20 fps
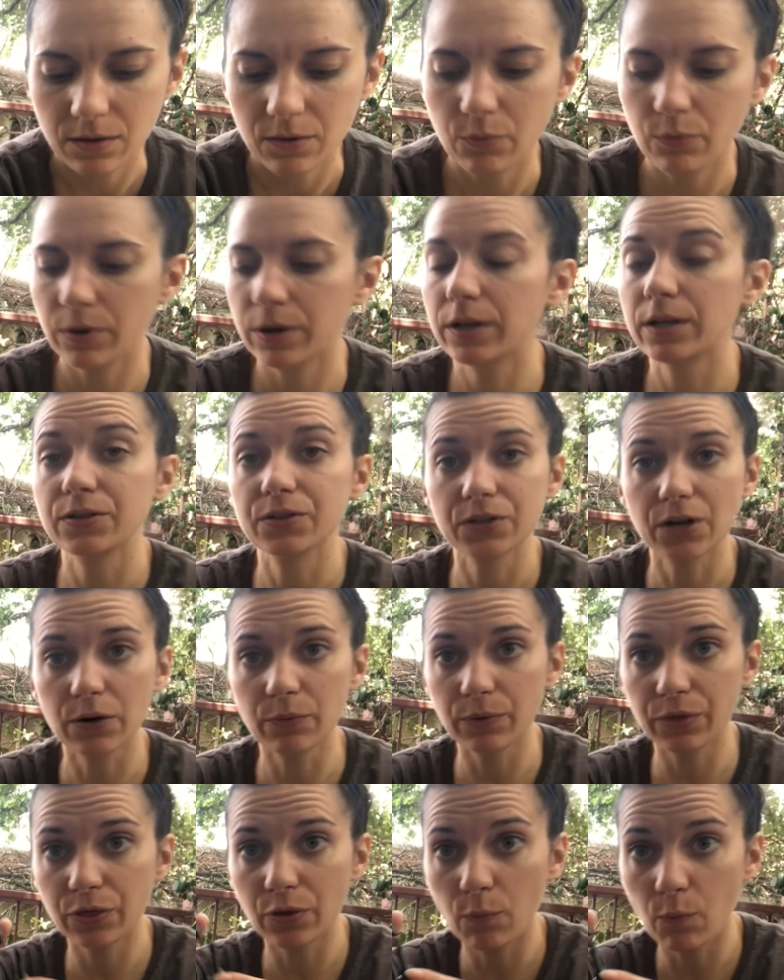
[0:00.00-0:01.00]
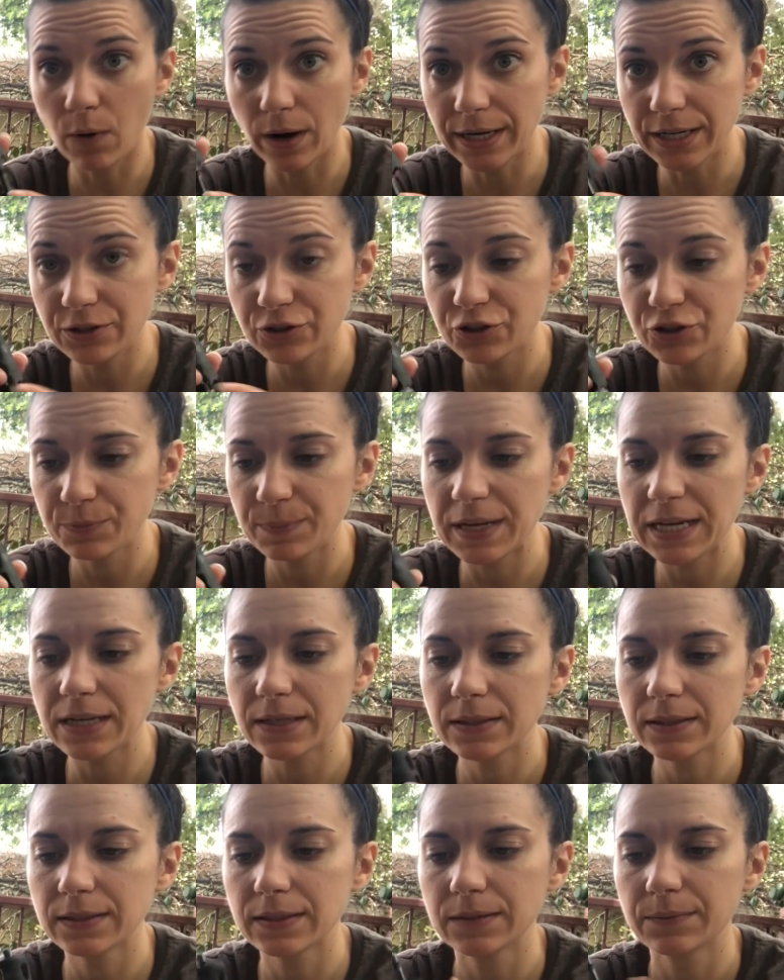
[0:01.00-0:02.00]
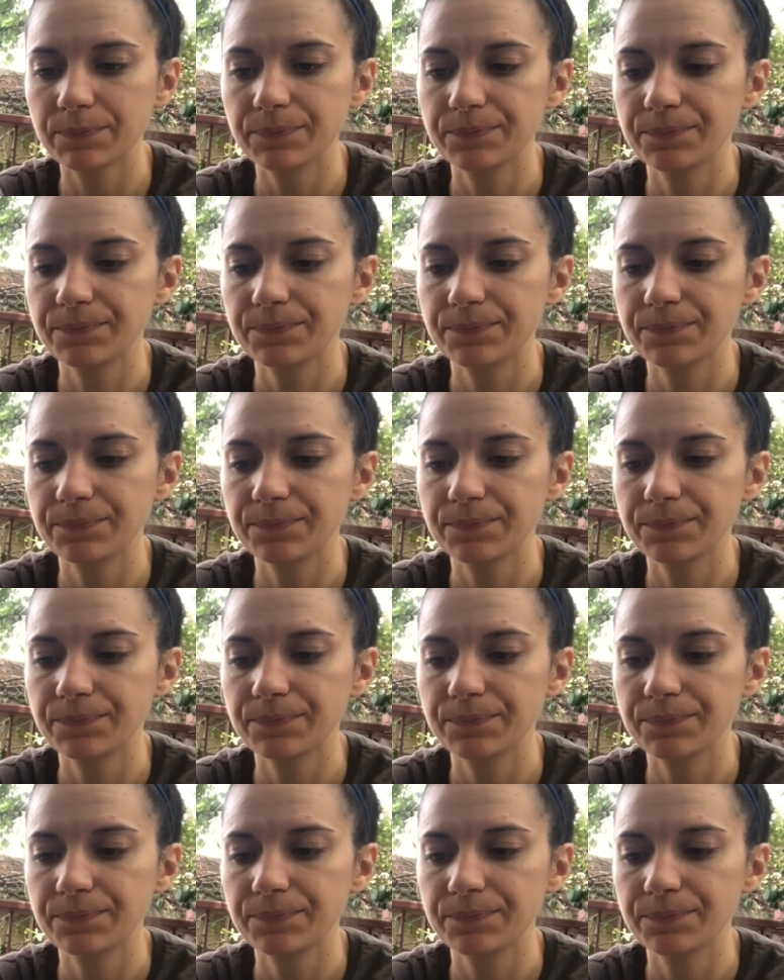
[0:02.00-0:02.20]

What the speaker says: We're going to start with the 1-inch piece.